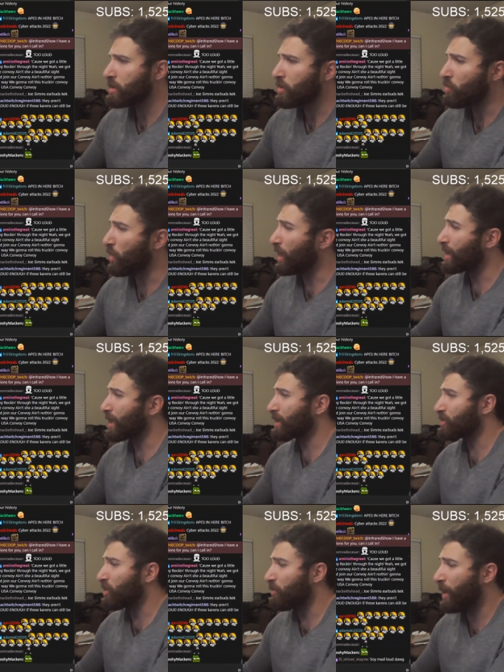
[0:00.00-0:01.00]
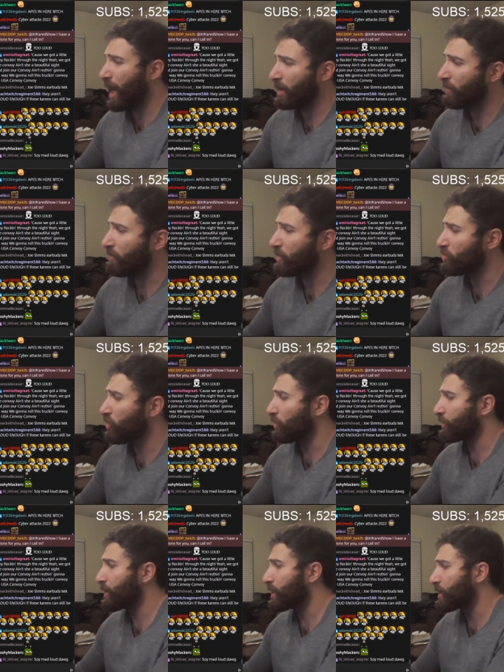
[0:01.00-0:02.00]
we're going to get to the bottom of this whole
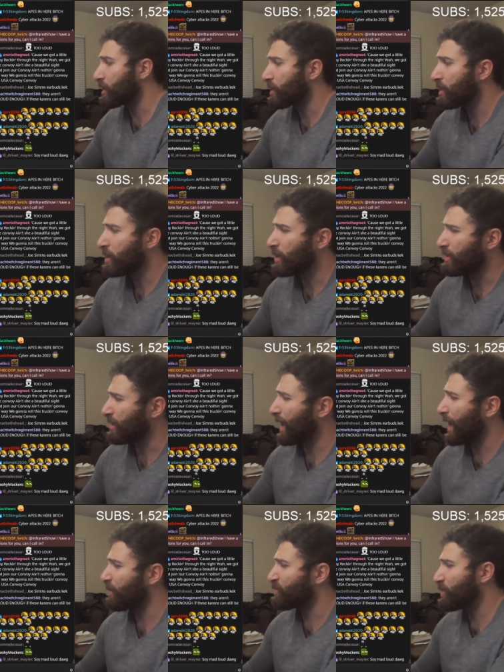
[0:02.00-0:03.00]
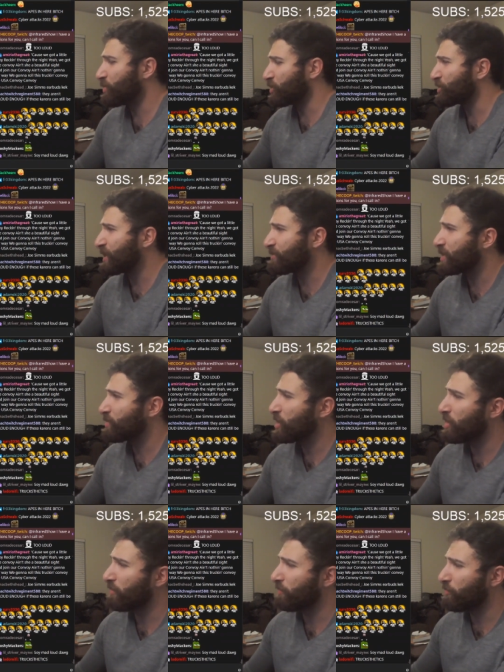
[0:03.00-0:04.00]
thing because a lot of people seem to be
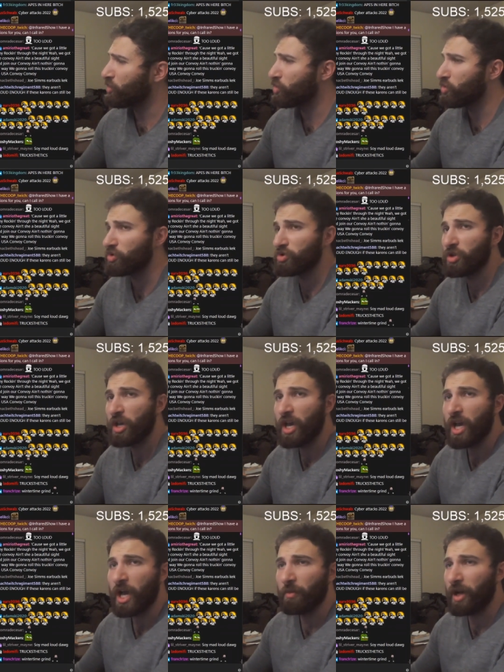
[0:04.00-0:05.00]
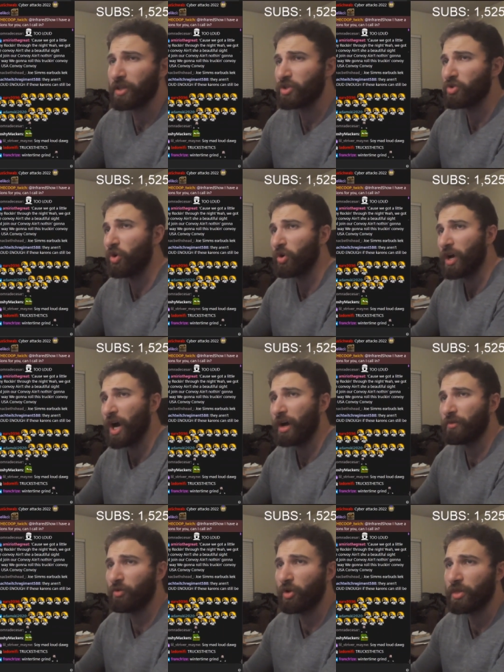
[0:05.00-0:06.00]
confused about this whole
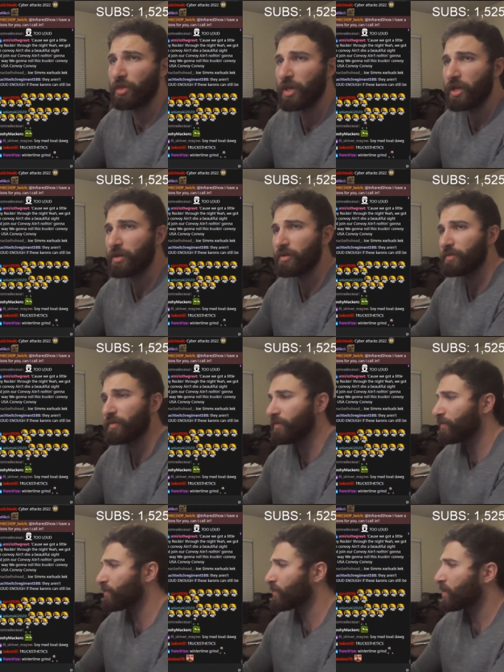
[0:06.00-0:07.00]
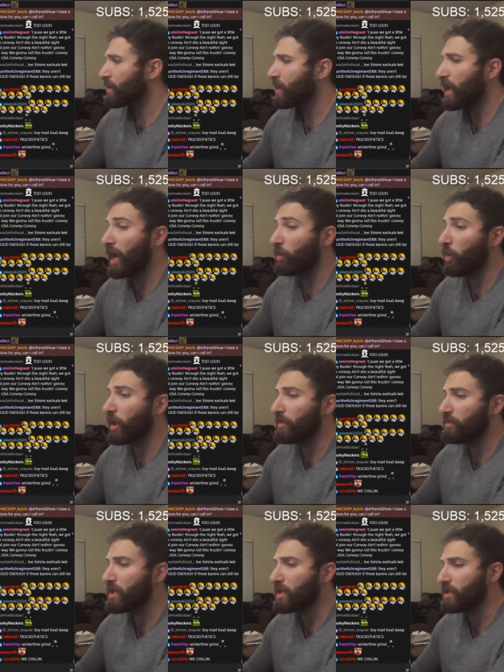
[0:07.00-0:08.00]
convoy thing and what it
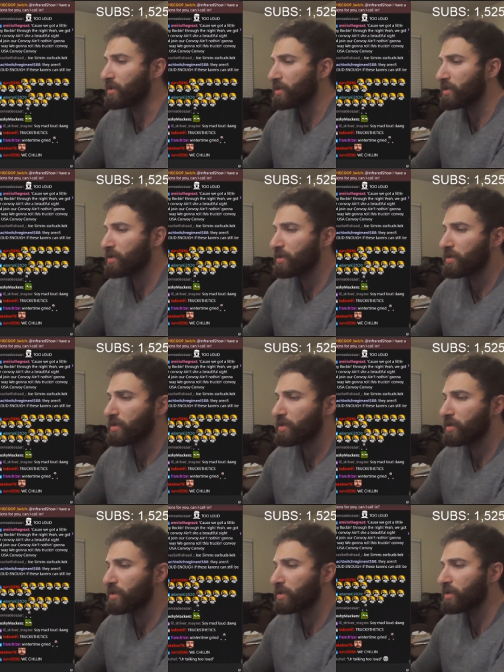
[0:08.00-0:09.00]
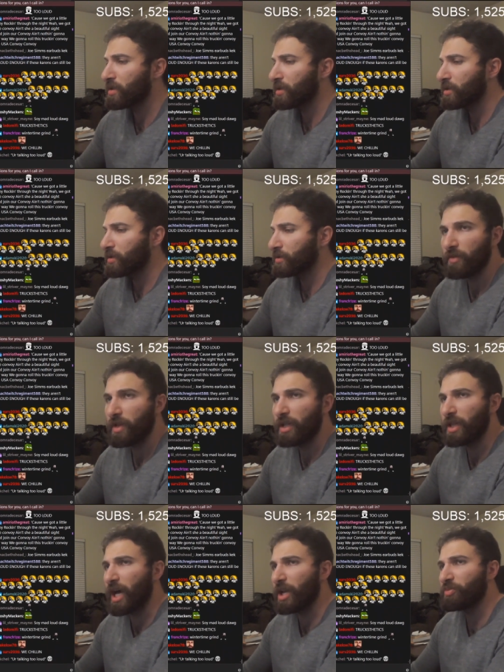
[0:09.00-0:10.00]
means.
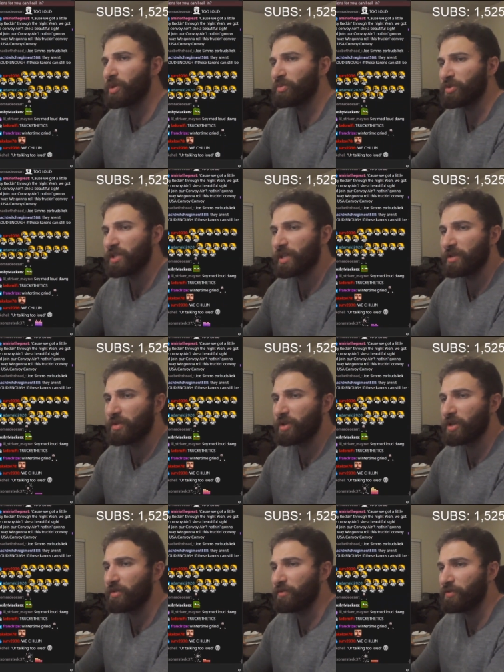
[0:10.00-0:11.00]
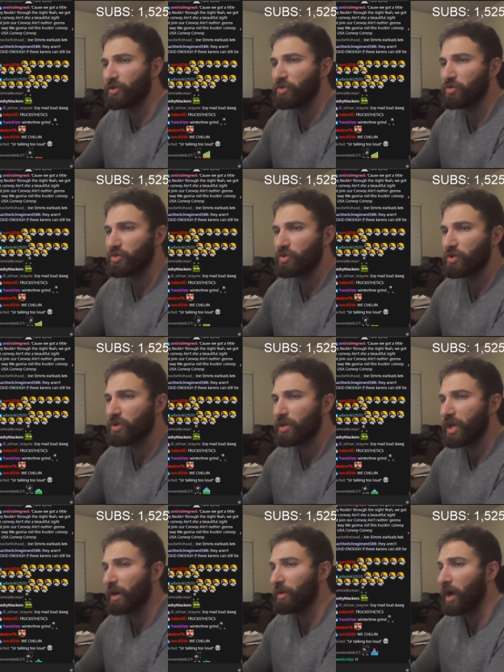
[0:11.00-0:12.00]
A lot of people seem to be confused
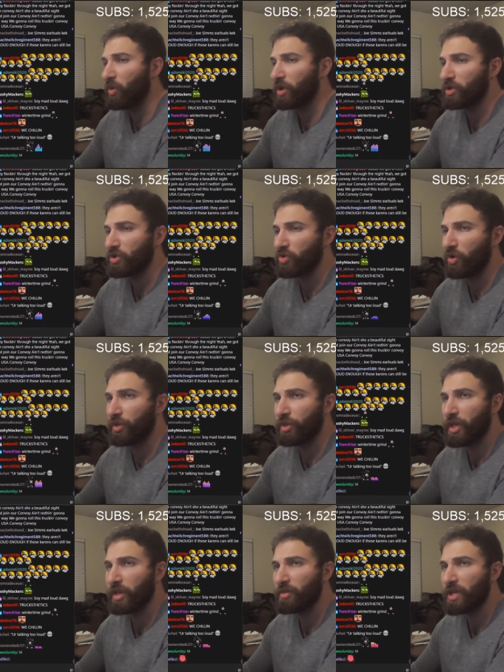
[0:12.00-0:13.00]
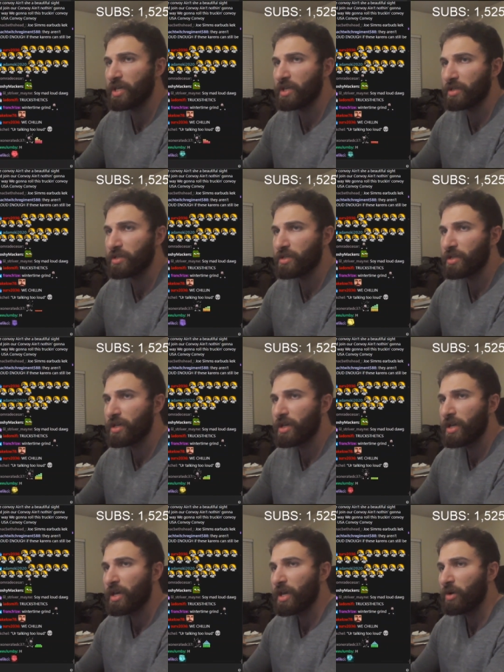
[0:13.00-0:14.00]
about what this whole thing means,
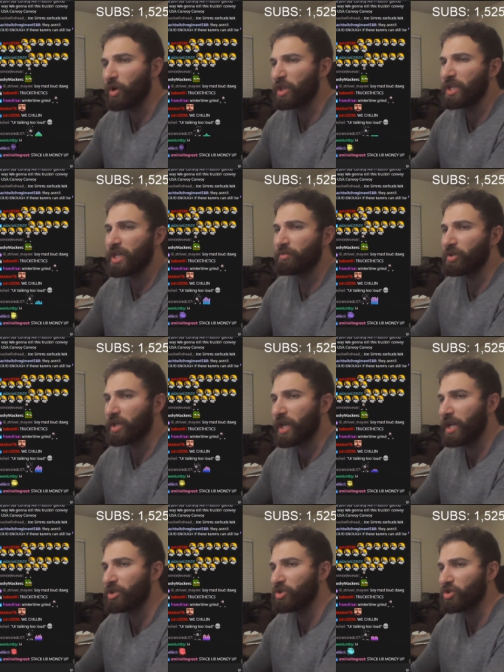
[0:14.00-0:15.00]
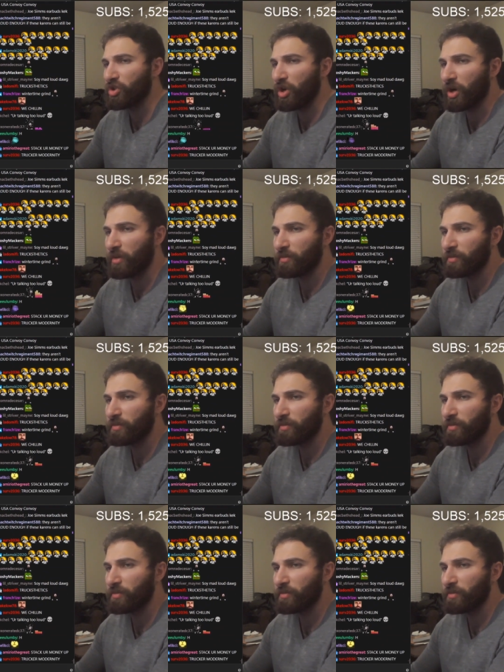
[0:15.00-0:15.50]
what the implications are.